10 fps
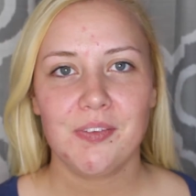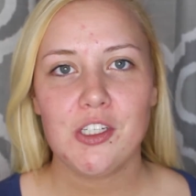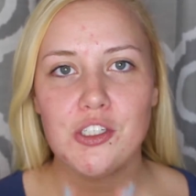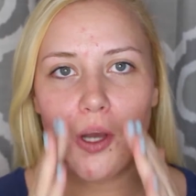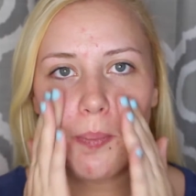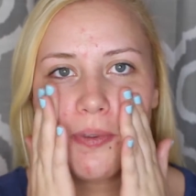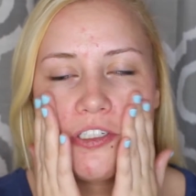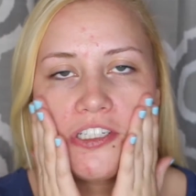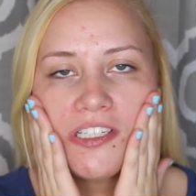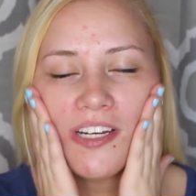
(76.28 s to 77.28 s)
So I'm
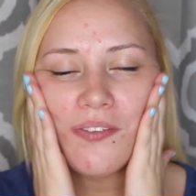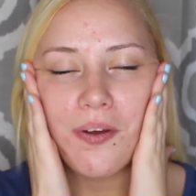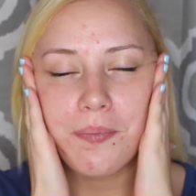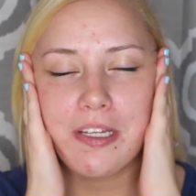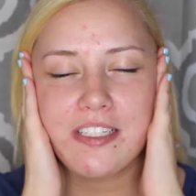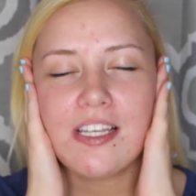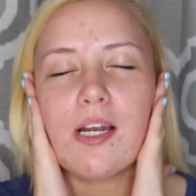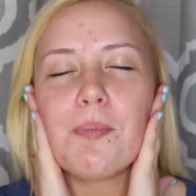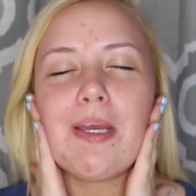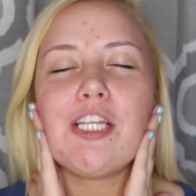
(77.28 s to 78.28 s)
just going to rub this in
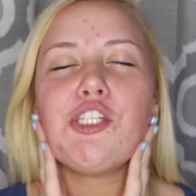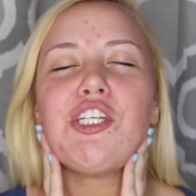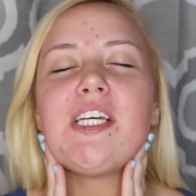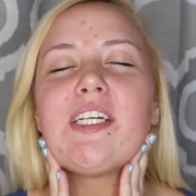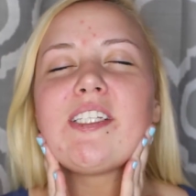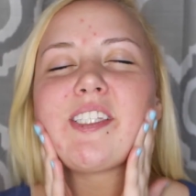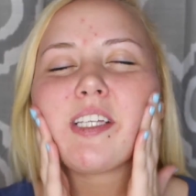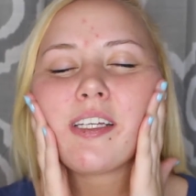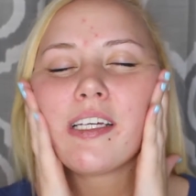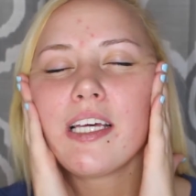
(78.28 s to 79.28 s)
on my cheeks
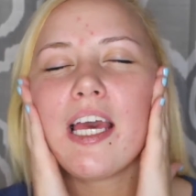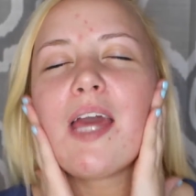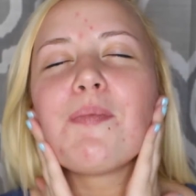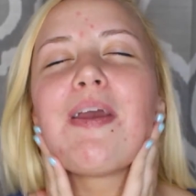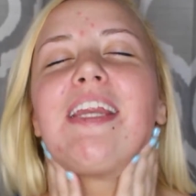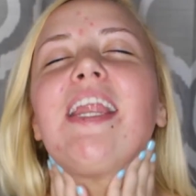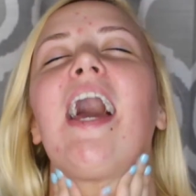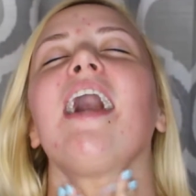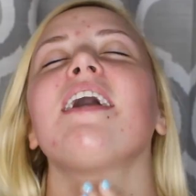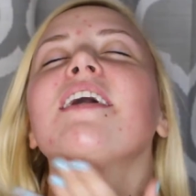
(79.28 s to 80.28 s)
and my
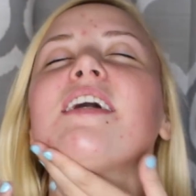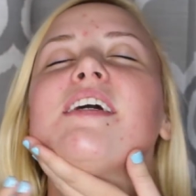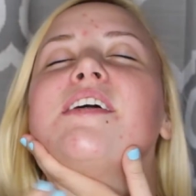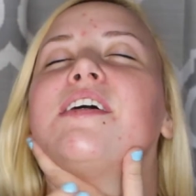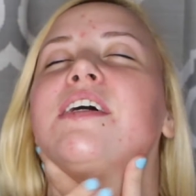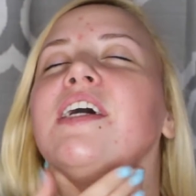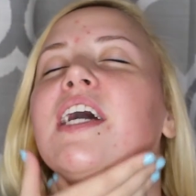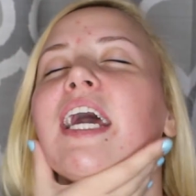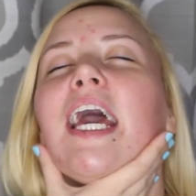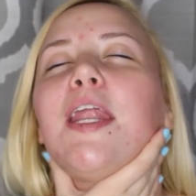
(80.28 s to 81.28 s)
neck.
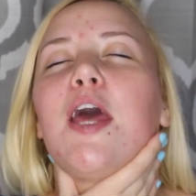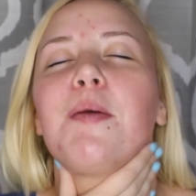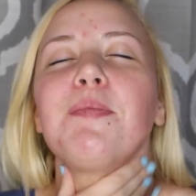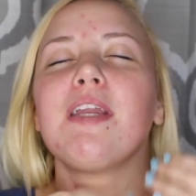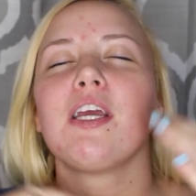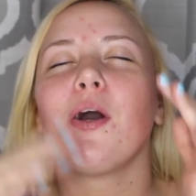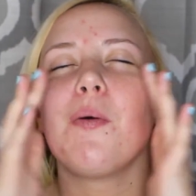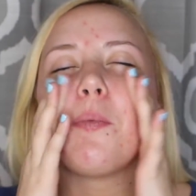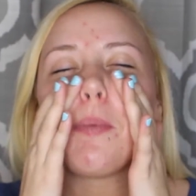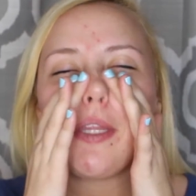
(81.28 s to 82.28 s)
And I'm going to
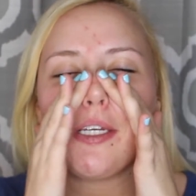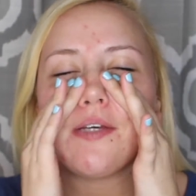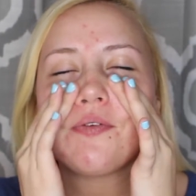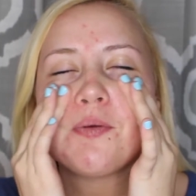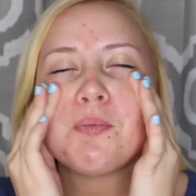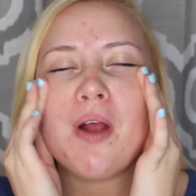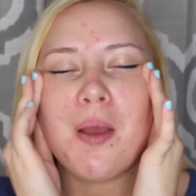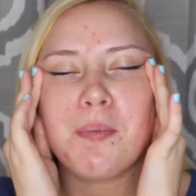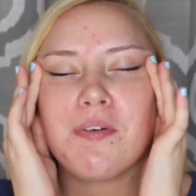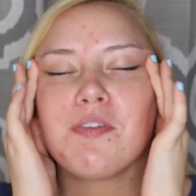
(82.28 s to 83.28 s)
go in with a different
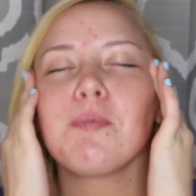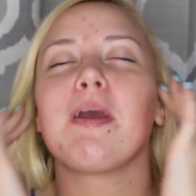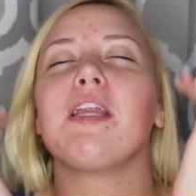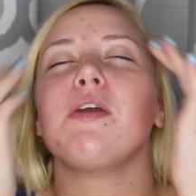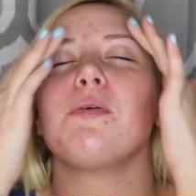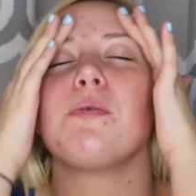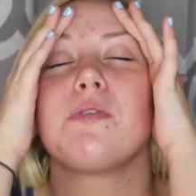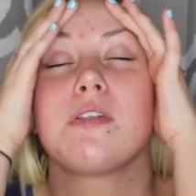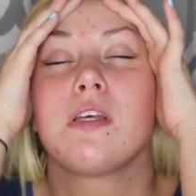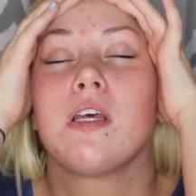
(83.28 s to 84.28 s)
primer for my
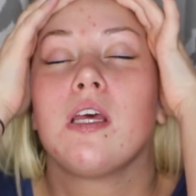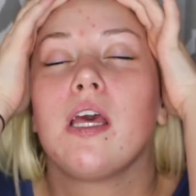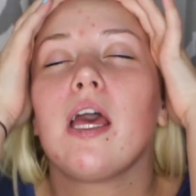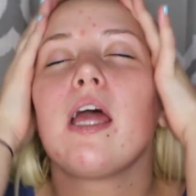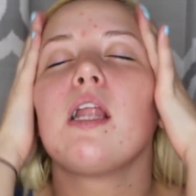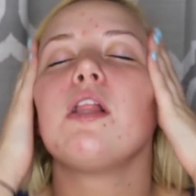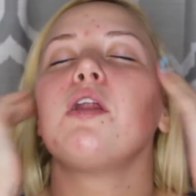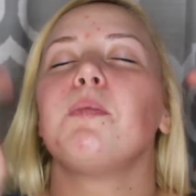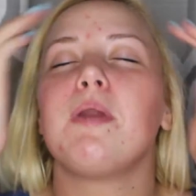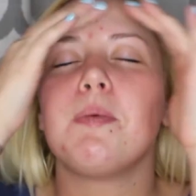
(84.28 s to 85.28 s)
nose and a
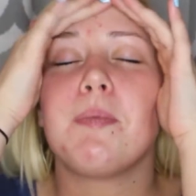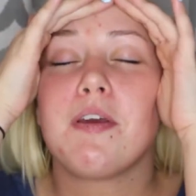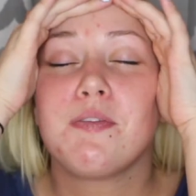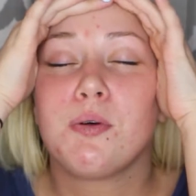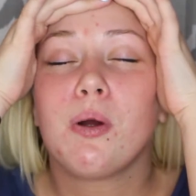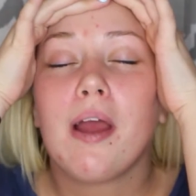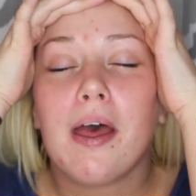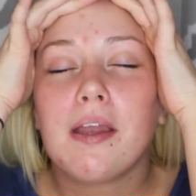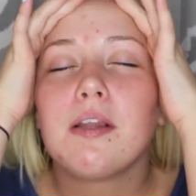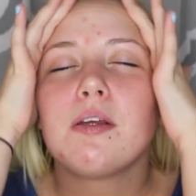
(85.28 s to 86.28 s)
little bit of my
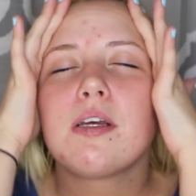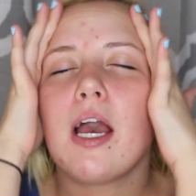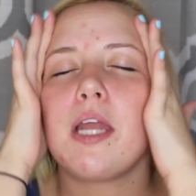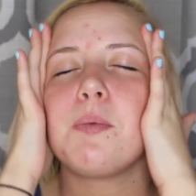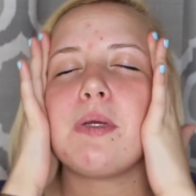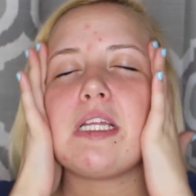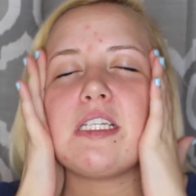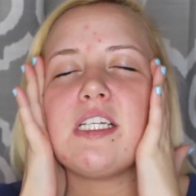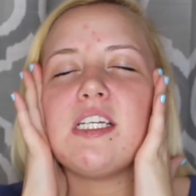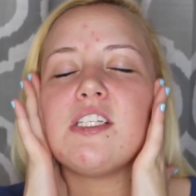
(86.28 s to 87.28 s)
forehead, kind of where the
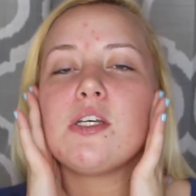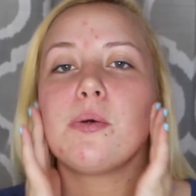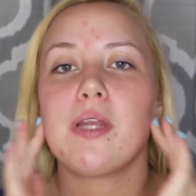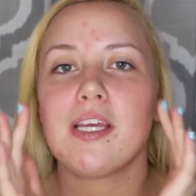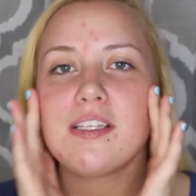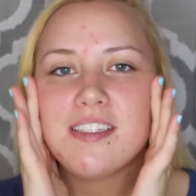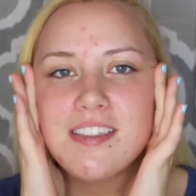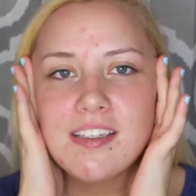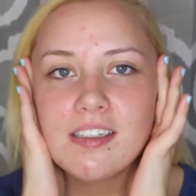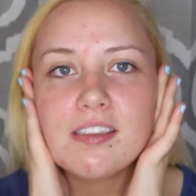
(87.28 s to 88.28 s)
T-zone is.